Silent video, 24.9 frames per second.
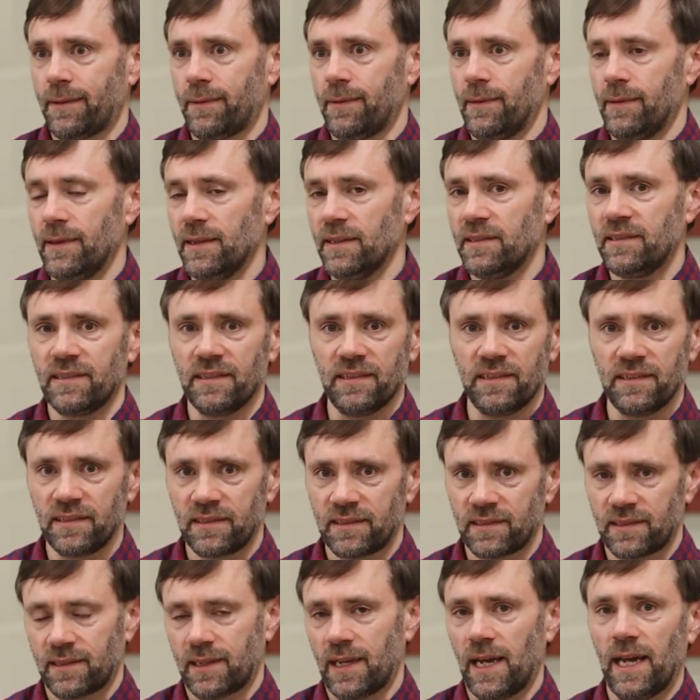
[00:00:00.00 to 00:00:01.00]
this
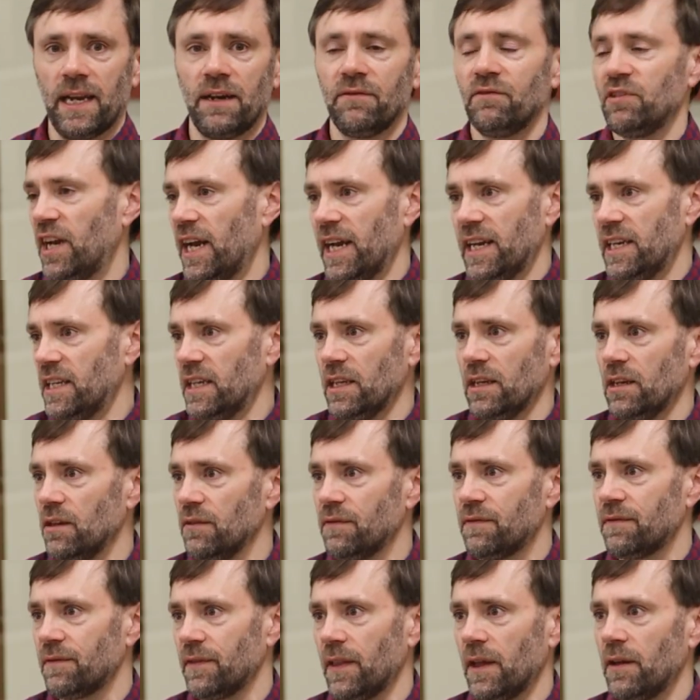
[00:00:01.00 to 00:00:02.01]
is kind of an
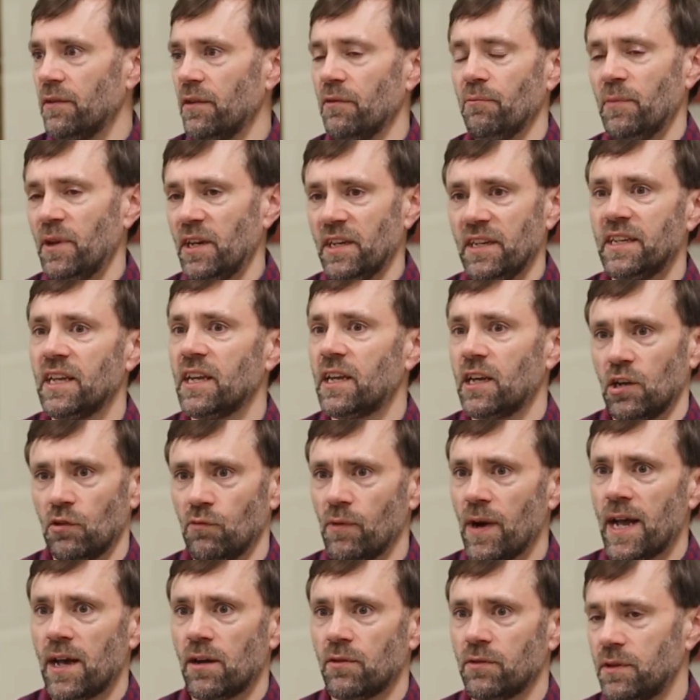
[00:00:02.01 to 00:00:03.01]
idea that I've been kicking
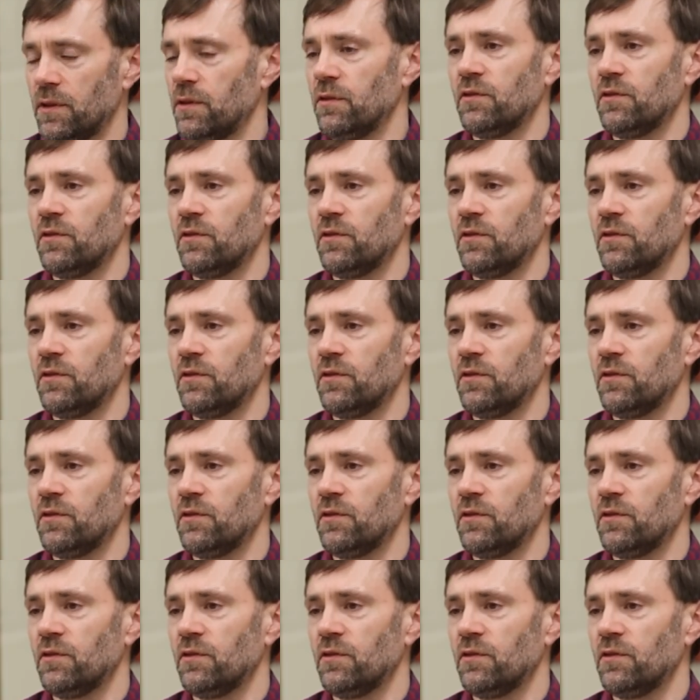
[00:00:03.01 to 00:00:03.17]
around,